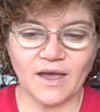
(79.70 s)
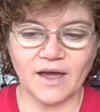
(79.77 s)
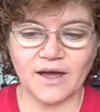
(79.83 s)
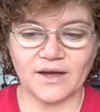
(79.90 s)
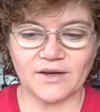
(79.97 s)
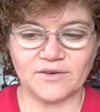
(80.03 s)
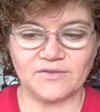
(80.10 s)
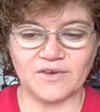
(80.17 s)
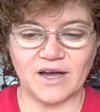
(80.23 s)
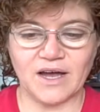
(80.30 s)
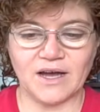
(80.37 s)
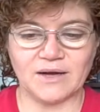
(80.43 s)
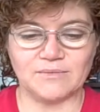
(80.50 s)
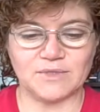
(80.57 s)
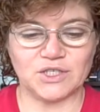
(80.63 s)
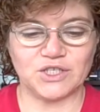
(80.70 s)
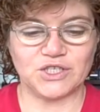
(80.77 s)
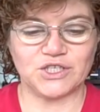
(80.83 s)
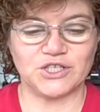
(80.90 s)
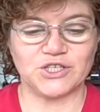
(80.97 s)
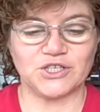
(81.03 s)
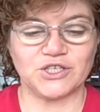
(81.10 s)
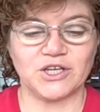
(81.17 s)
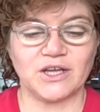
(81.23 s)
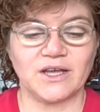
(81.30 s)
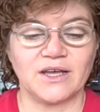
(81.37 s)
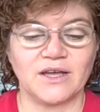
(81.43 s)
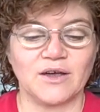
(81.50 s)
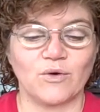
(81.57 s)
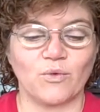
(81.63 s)
of j,
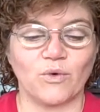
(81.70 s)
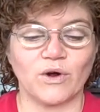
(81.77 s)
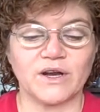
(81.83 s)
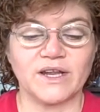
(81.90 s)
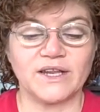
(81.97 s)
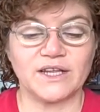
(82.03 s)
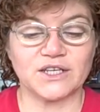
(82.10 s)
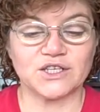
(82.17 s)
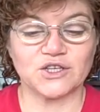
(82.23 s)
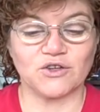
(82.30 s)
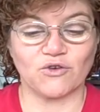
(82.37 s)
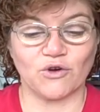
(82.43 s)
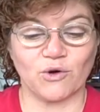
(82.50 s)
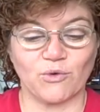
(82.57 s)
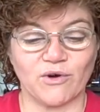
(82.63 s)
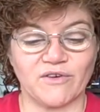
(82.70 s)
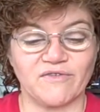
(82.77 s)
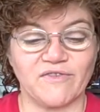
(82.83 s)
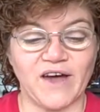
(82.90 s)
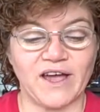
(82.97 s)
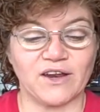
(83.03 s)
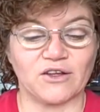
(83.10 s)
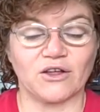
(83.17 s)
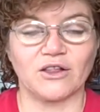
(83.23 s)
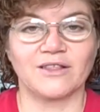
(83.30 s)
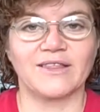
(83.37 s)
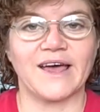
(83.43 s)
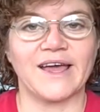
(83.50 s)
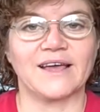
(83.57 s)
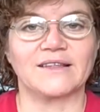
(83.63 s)
word initial or word final,
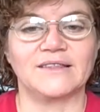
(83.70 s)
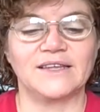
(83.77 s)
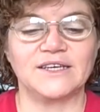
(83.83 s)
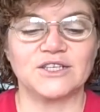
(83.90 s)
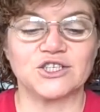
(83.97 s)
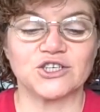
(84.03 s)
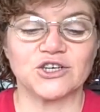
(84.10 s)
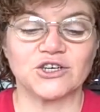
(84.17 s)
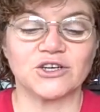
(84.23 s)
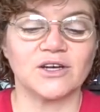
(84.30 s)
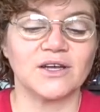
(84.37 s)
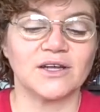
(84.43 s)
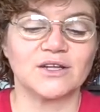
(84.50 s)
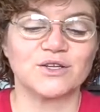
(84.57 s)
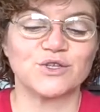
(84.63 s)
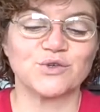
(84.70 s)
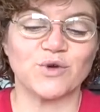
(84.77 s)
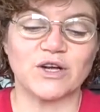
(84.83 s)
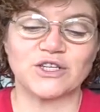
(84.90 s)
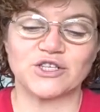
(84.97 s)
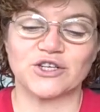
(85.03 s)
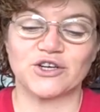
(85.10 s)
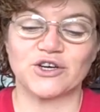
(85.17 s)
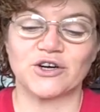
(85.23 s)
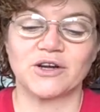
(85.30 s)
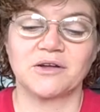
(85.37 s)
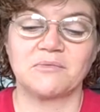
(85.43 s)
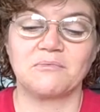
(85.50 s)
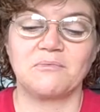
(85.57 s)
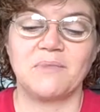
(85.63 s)
like leisure, treasure,
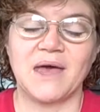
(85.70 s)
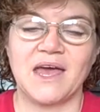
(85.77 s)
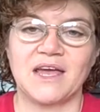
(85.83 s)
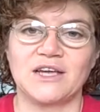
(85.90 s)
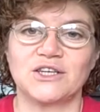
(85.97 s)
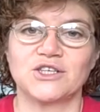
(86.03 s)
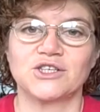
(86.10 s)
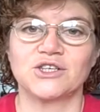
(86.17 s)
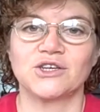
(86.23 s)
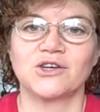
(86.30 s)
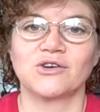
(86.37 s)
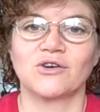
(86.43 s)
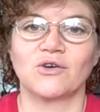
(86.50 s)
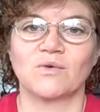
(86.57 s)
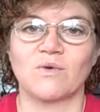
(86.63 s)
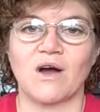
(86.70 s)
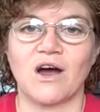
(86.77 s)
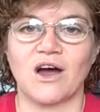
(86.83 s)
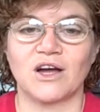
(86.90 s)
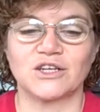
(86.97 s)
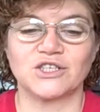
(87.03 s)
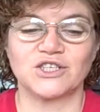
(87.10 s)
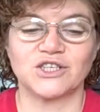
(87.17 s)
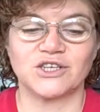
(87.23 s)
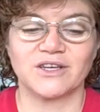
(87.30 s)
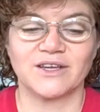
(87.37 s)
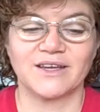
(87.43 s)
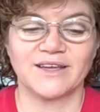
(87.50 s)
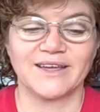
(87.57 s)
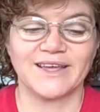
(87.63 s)
beige, garage.
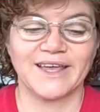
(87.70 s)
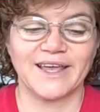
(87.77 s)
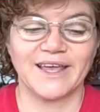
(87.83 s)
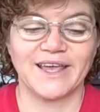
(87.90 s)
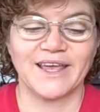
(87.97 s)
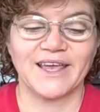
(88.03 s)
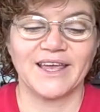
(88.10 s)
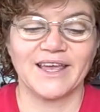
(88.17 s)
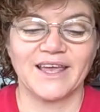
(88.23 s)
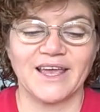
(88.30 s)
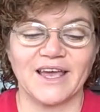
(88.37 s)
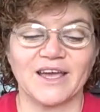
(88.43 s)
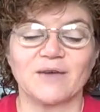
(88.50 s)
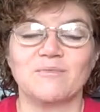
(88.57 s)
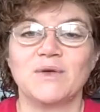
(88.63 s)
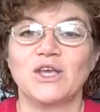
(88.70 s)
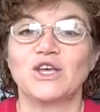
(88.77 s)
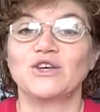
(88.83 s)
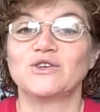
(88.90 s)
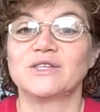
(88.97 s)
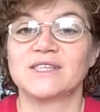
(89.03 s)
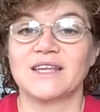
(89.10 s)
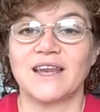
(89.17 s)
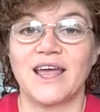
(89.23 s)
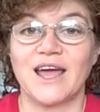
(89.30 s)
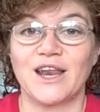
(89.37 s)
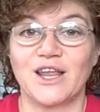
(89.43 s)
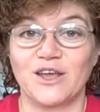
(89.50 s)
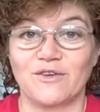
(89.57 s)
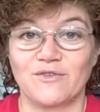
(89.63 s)
It can be used in
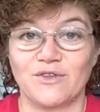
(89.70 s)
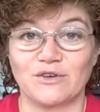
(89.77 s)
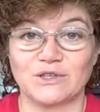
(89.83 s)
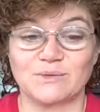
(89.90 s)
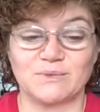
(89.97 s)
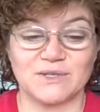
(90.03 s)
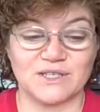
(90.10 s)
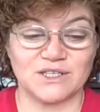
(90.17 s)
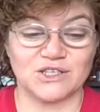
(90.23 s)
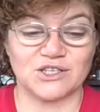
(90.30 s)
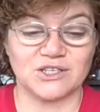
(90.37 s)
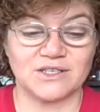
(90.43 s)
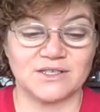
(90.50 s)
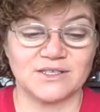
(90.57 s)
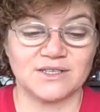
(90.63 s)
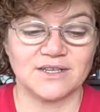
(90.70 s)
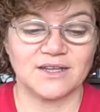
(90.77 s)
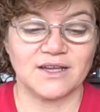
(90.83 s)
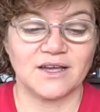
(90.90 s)
any of those positions.